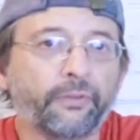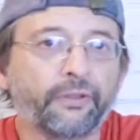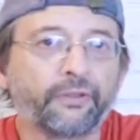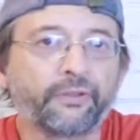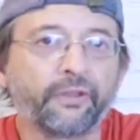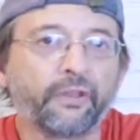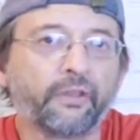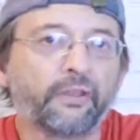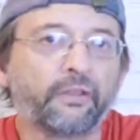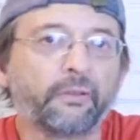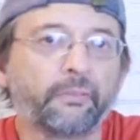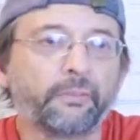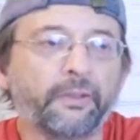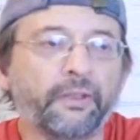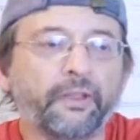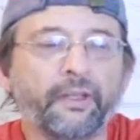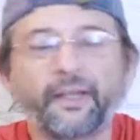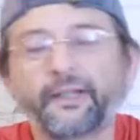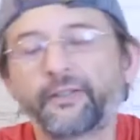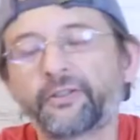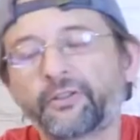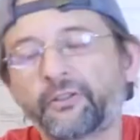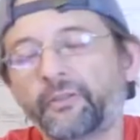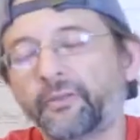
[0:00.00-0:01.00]
There's a little bit of
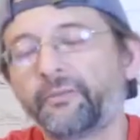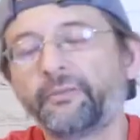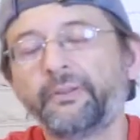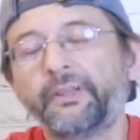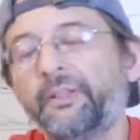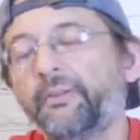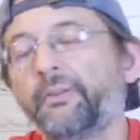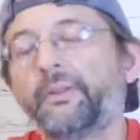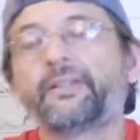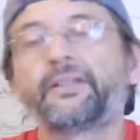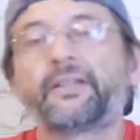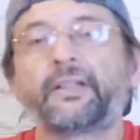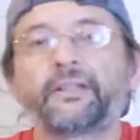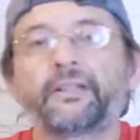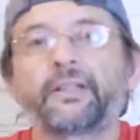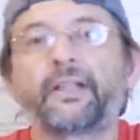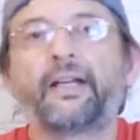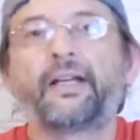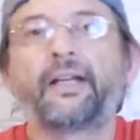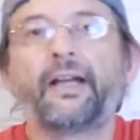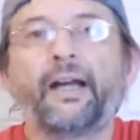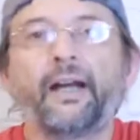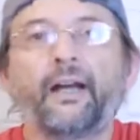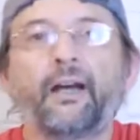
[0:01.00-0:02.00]
that. So anyways, that's
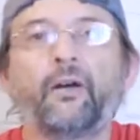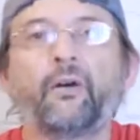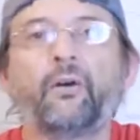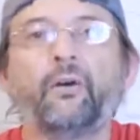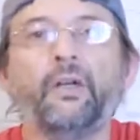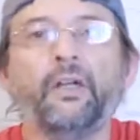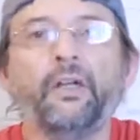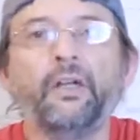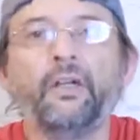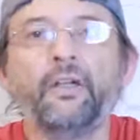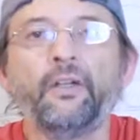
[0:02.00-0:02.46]
kind of how